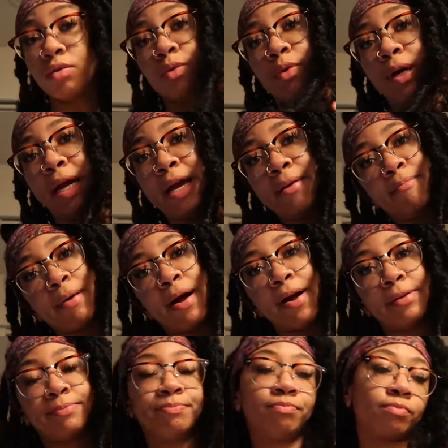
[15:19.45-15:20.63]
Or am
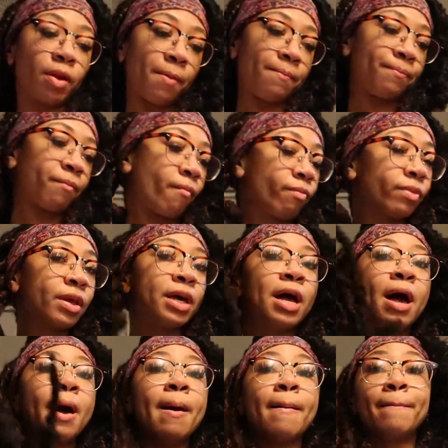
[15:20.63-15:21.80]
I?
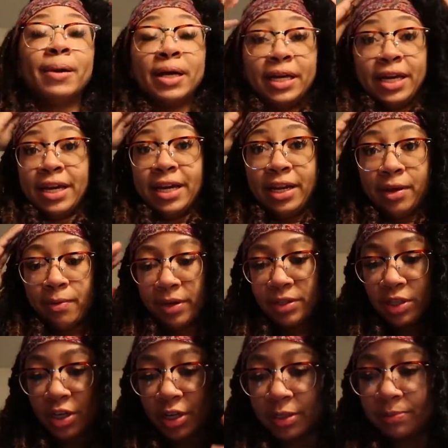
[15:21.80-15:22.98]
But yeah, anyways,
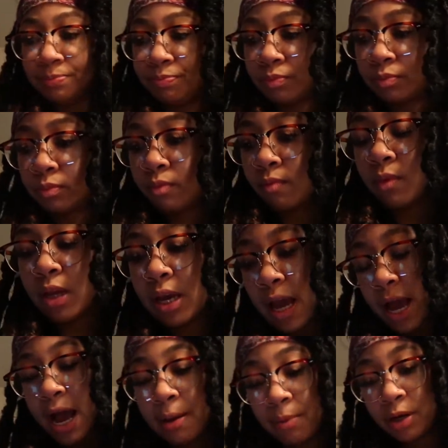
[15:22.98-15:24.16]
y'all.
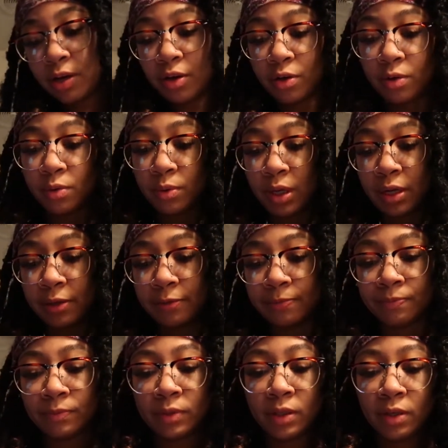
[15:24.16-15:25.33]
I'm gonna go
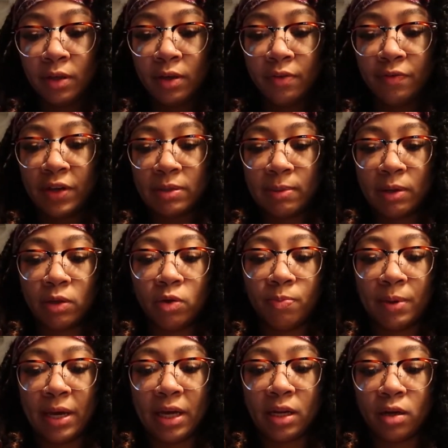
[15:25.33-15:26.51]
fix my little
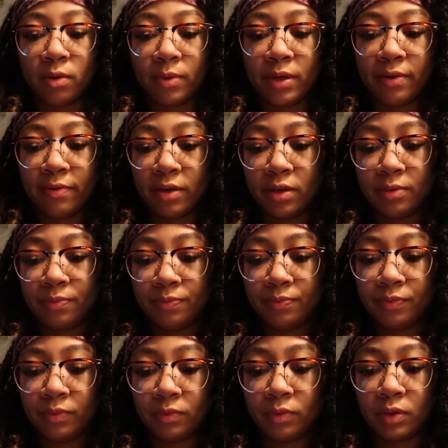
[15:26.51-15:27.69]
painting or whatever
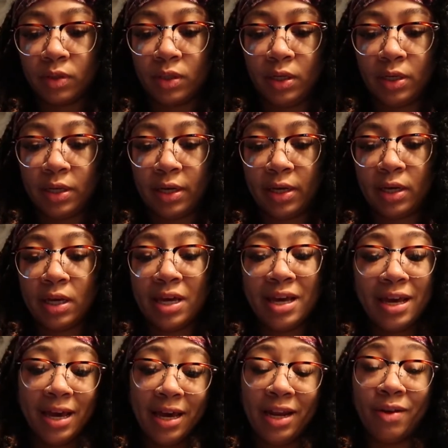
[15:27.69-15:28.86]
tonight.
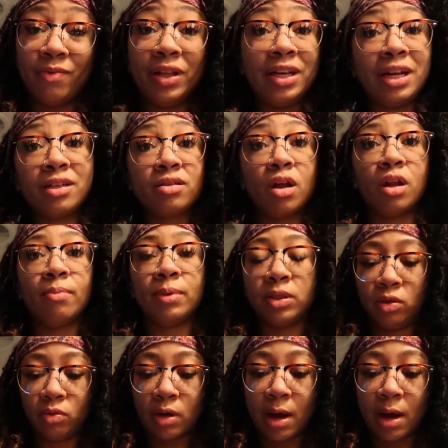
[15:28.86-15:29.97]
And it really, that's all I'm gonna do.